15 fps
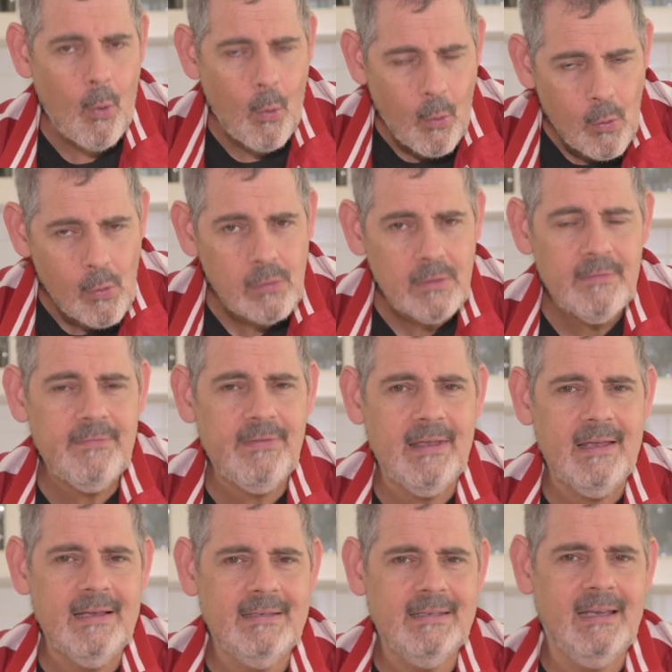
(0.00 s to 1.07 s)
all of
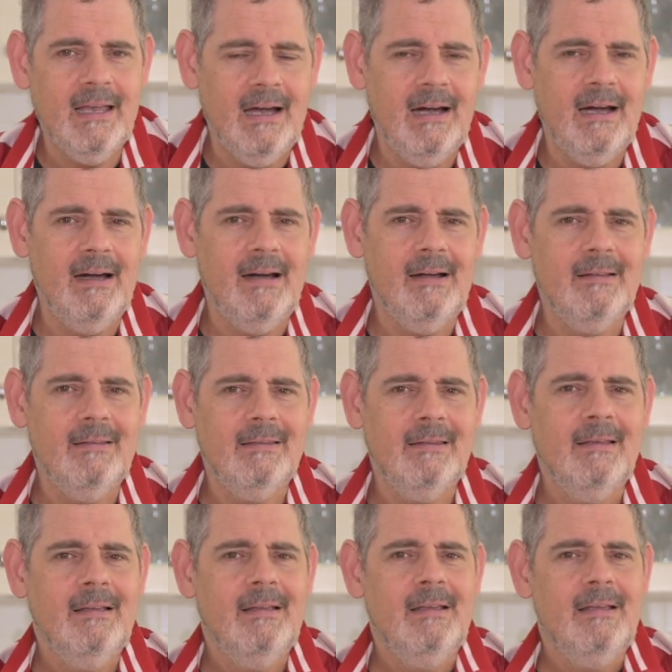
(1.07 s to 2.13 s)
these cards
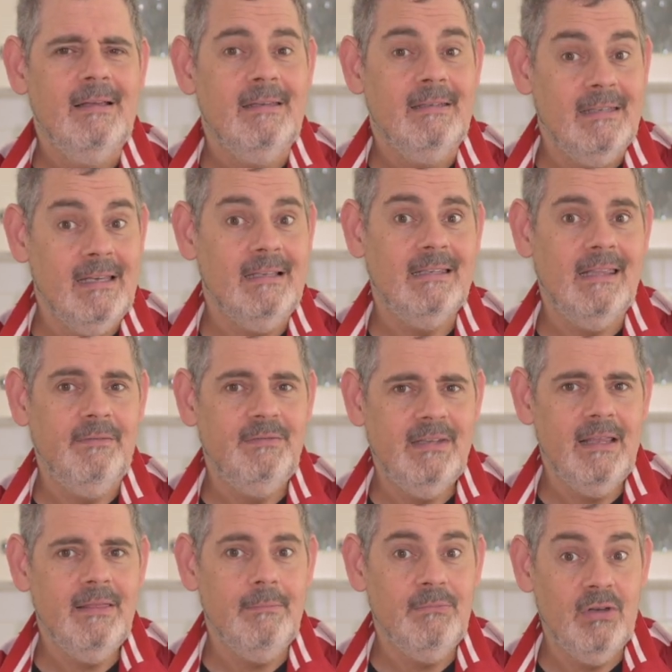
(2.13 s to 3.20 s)
since they've
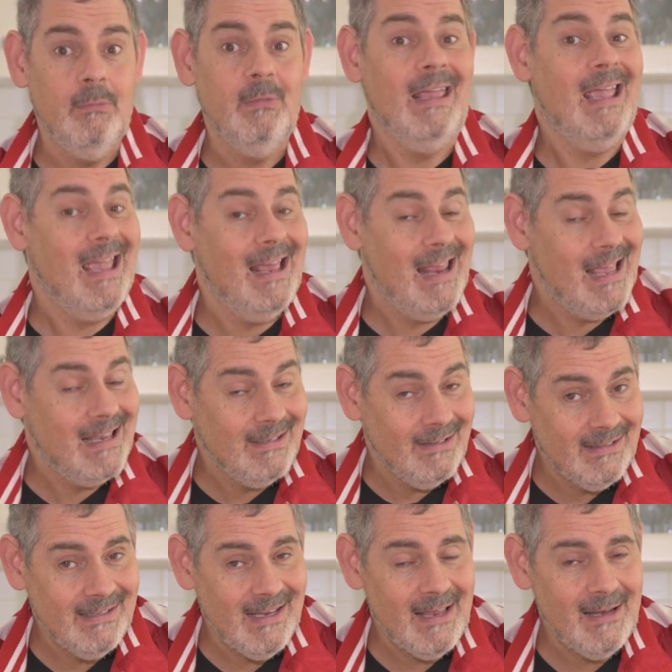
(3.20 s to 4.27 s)
sent them to me. And as I
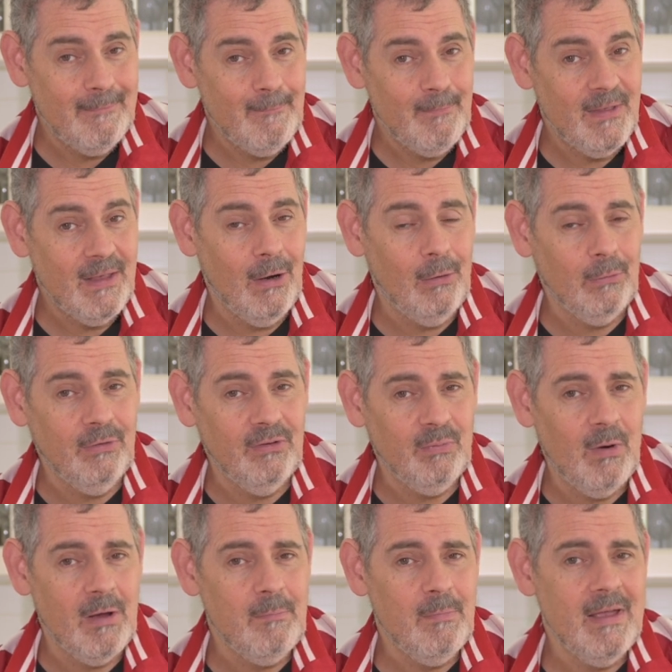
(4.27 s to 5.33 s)
said, the oldest
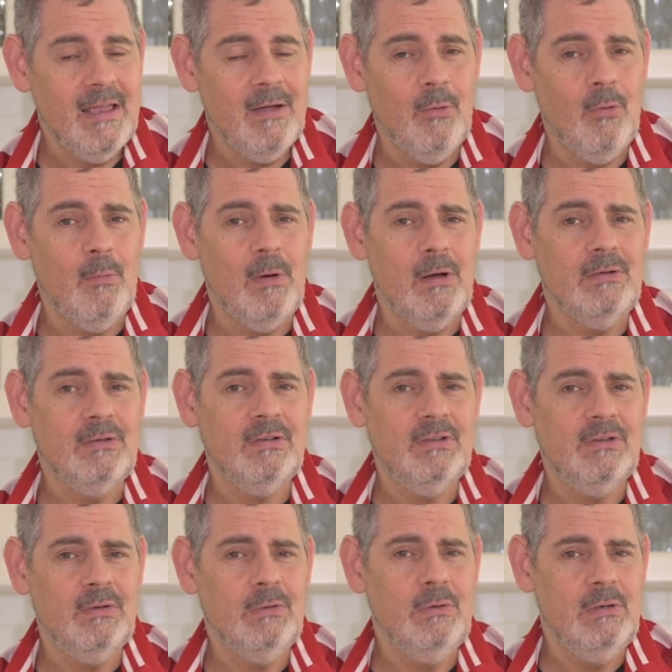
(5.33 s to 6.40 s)
one being almost
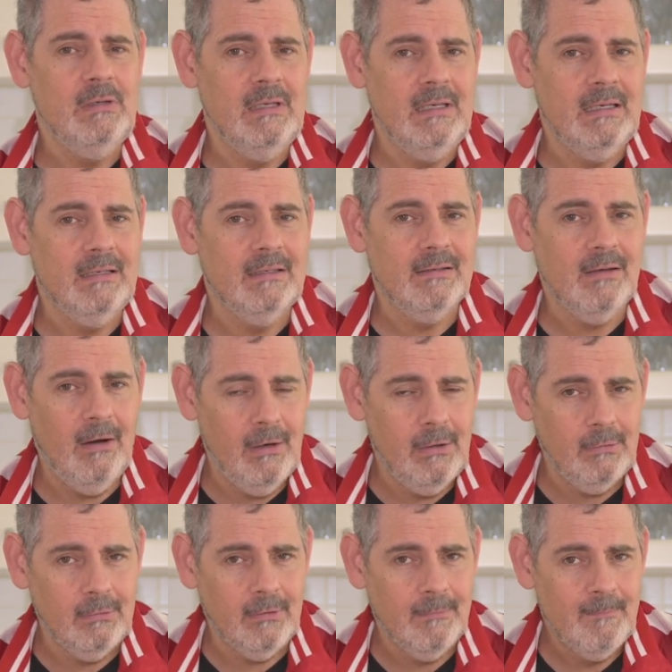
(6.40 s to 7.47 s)
2 years
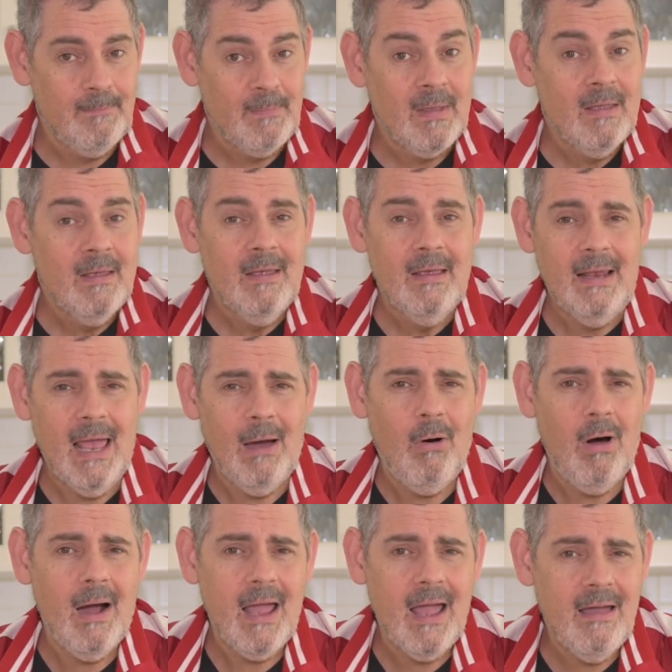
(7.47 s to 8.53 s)
old. Now
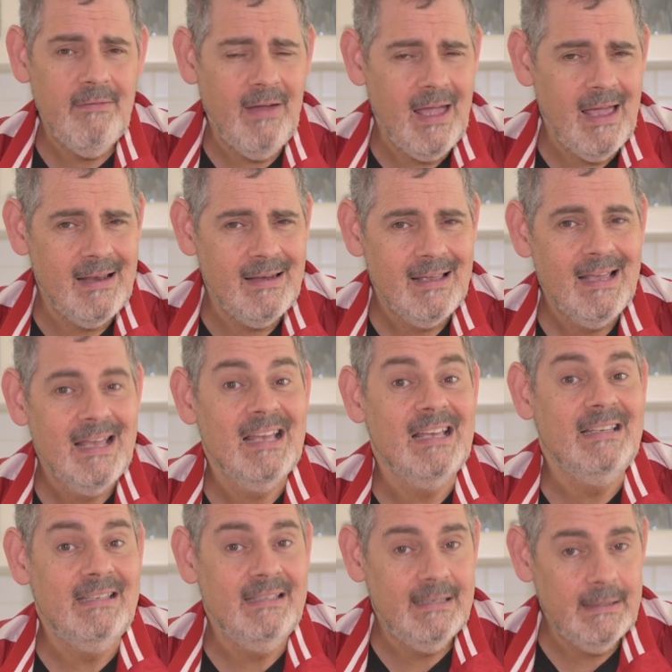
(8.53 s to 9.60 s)
I have had
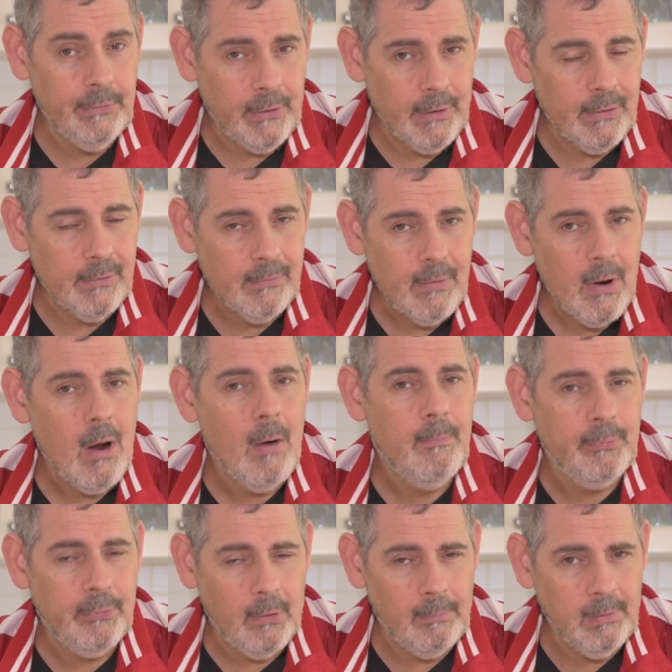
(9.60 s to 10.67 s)
zero
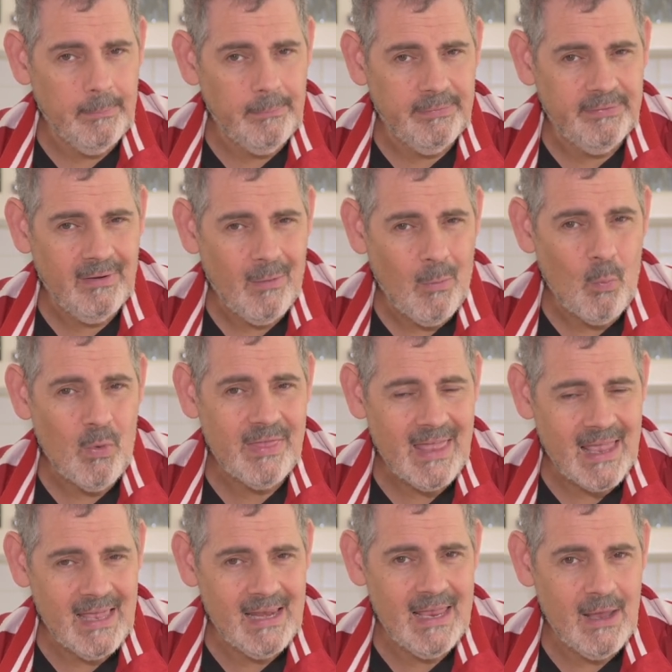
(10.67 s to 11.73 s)
problems with
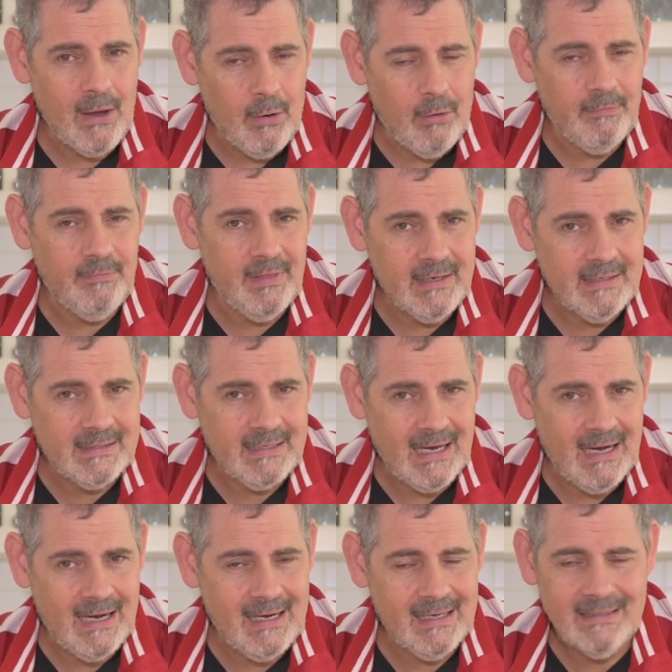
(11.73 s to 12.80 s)
any of these
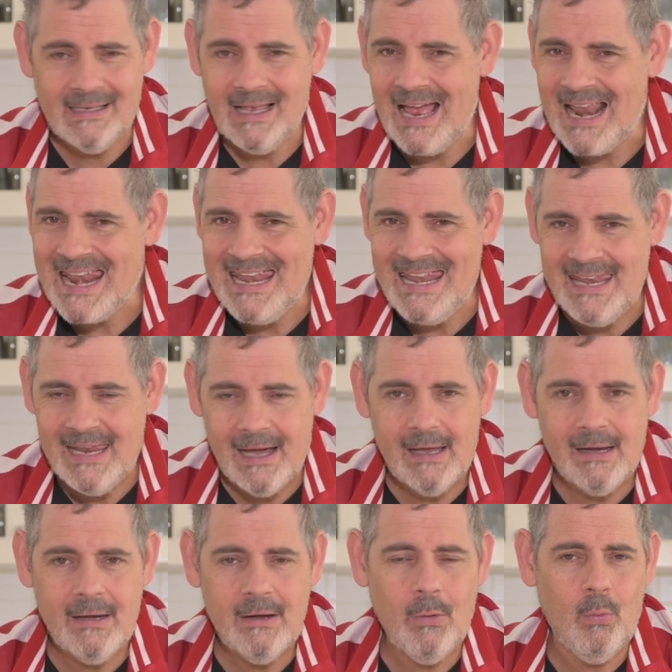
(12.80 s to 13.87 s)
cards,
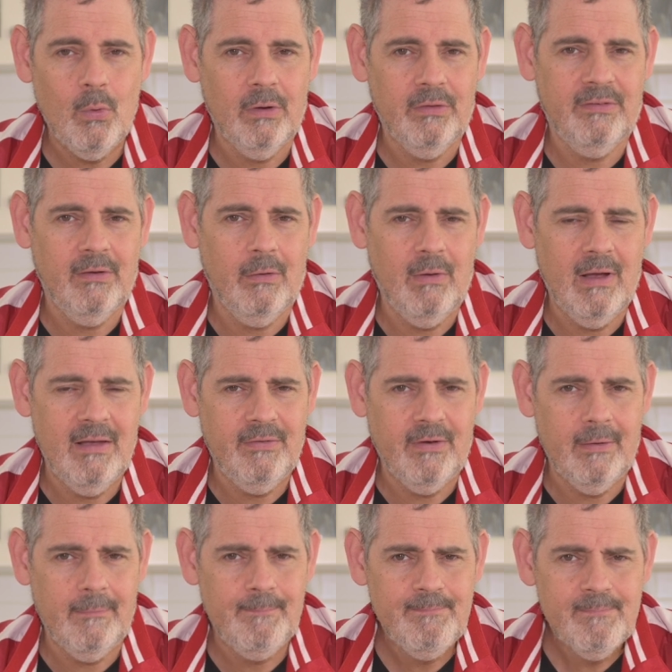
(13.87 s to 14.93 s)
none whatsoever.